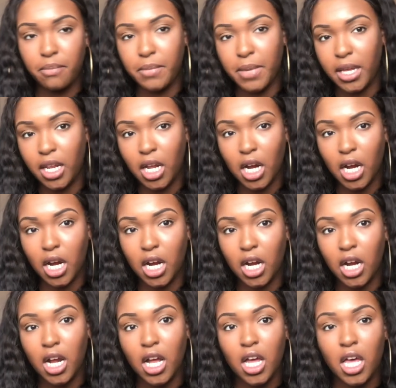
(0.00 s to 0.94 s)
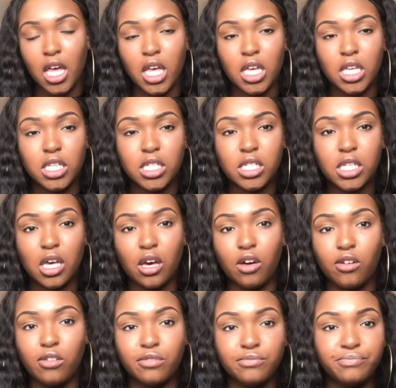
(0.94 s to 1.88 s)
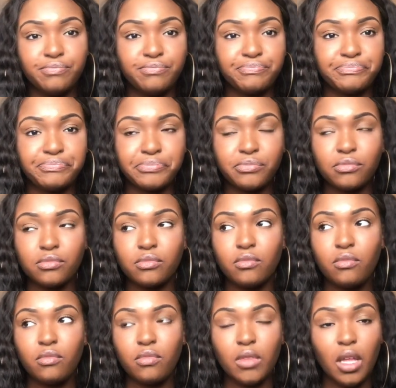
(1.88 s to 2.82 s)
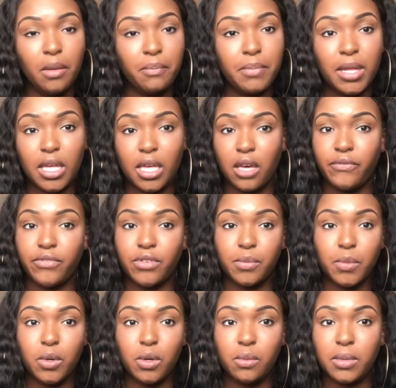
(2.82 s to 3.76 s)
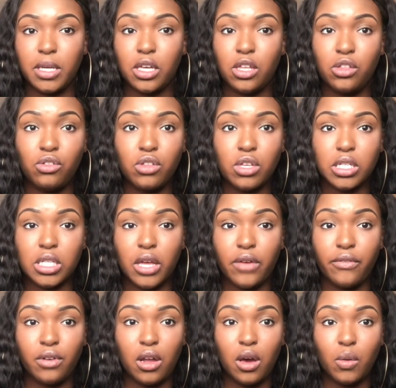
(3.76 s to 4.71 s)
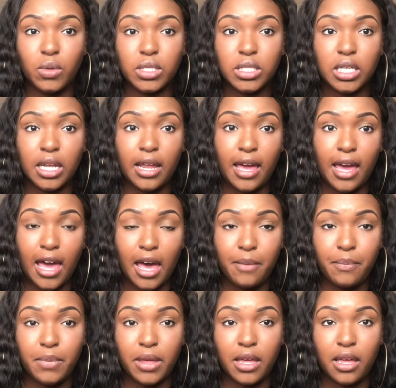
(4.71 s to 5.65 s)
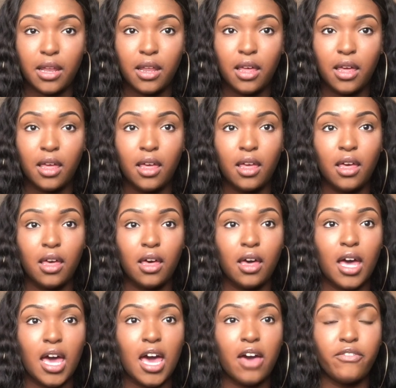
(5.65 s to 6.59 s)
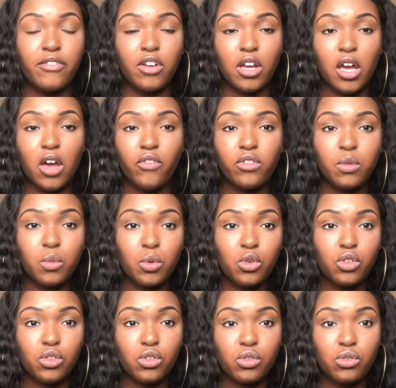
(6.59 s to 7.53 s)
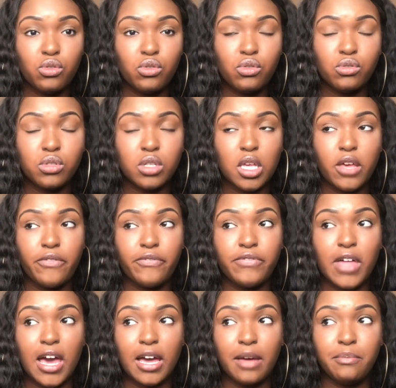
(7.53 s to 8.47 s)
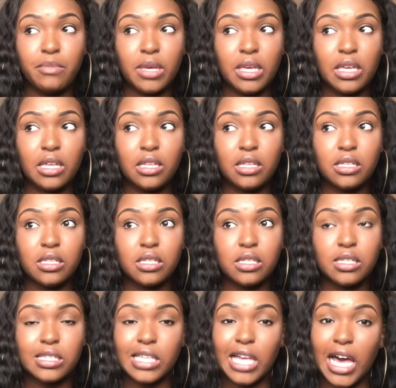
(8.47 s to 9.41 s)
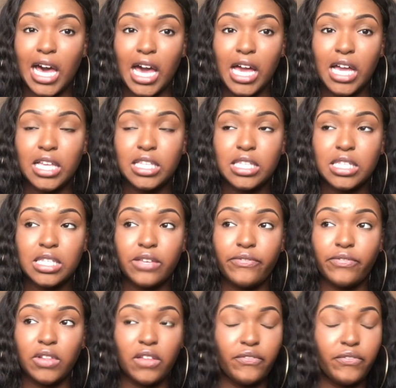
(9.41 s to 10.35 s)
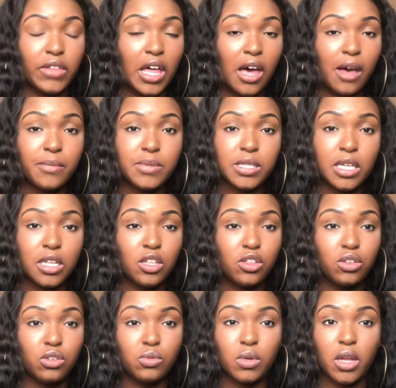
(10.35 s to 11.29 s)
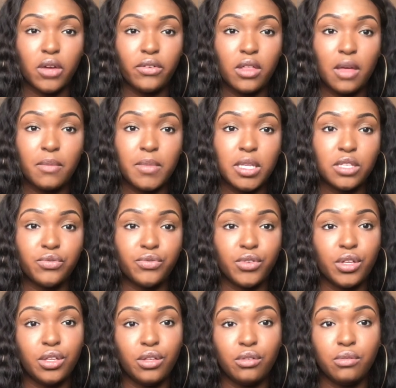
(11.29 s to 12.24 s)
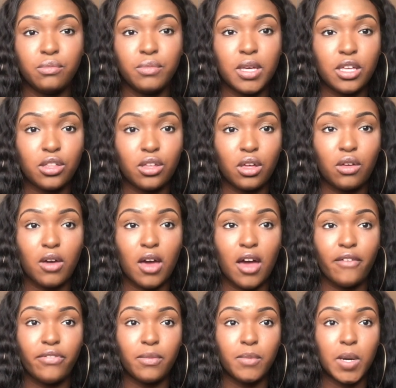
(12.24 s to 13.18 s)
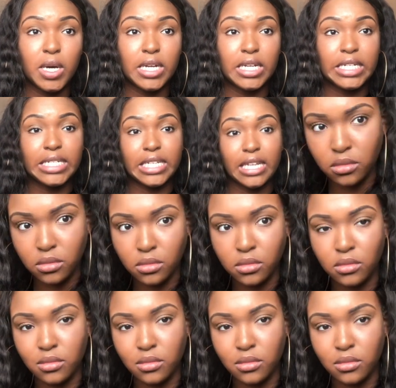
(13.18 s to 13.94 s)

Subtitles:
and meeting her. So be comfortable, because you just never know what's going to happen. Have your comfortable shoes. If that means slides, flip-flops, tennis shoes, whatever that means for you, make sure you have them on deck.